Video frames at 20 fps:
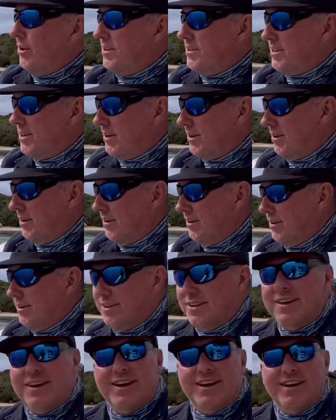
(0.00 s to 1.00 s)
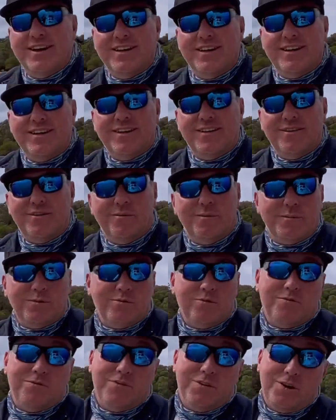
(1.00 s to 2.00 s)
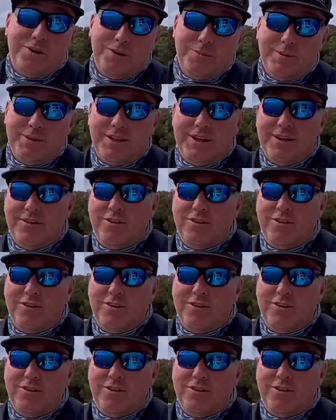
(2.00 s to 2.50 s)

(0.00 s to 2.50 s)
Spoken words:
So yeah, what we call floater, but they're